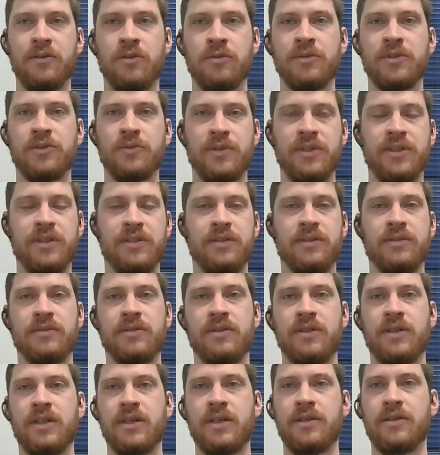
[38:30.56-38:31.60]
between
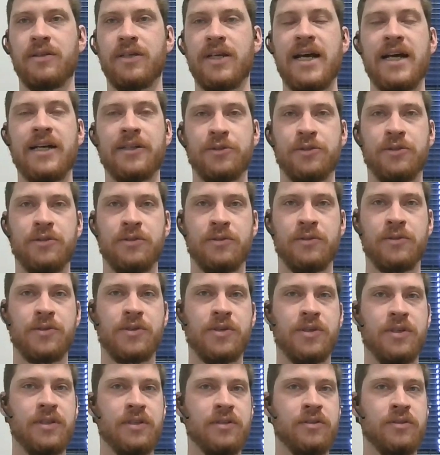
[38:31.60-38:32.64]
the National
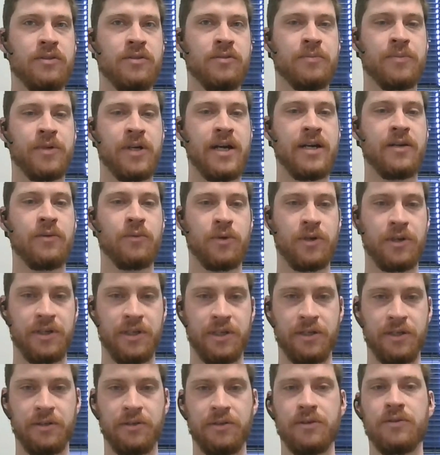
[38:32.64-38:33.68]
Steel Pride
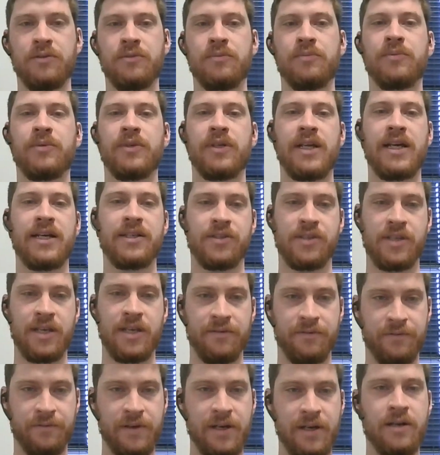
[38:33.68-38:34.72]
Working Group and
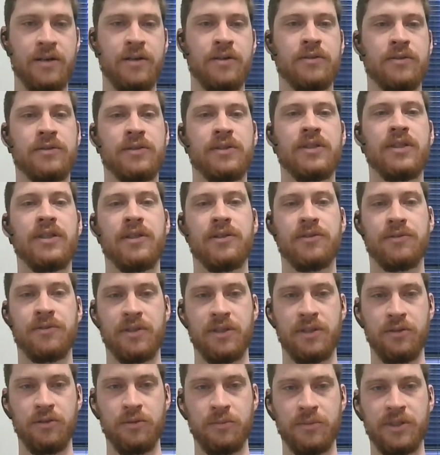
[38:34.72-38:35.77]
SFL and
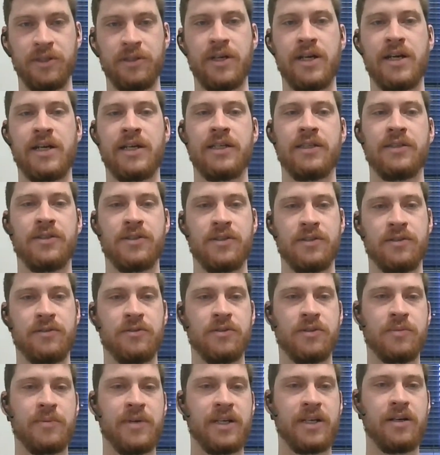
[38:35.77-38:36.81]
D3 Human Rights and
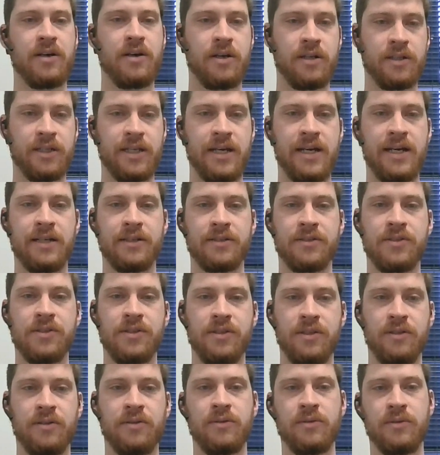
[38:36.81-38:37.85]
just my contacts,
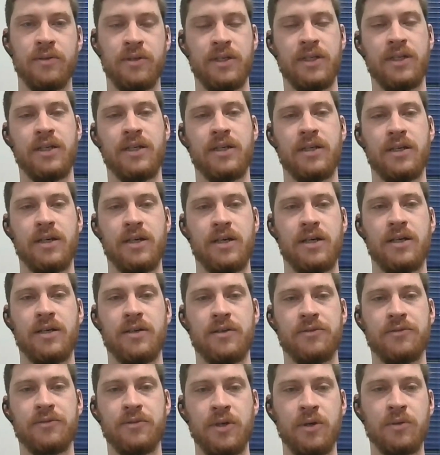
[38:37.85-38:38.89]

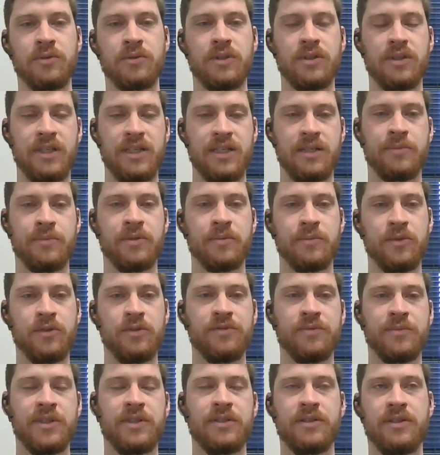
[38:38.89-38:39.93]
throughout the labor
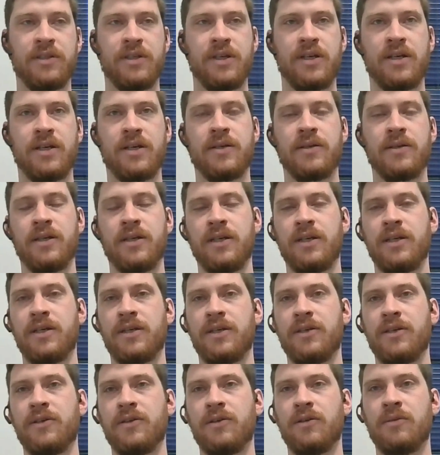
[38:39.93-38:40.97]
movement,
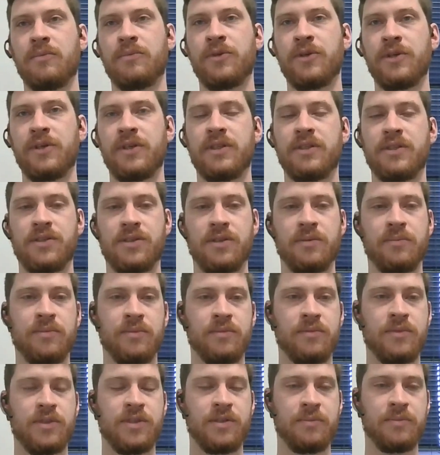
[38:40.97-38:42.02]
I'm putting in
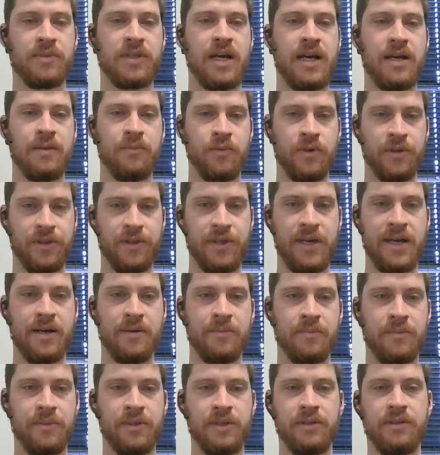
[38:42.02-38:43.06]
some time with
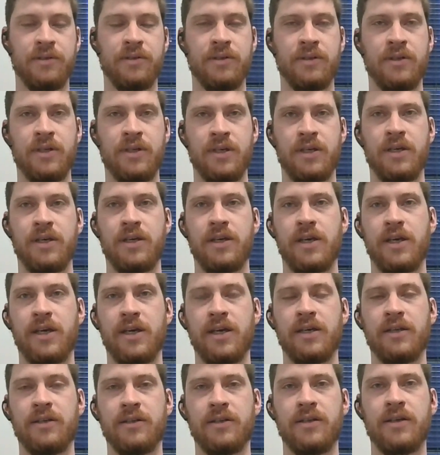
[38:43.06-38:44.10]
them
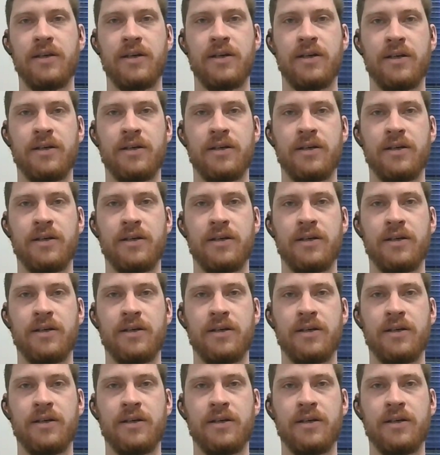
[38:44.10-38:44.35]
and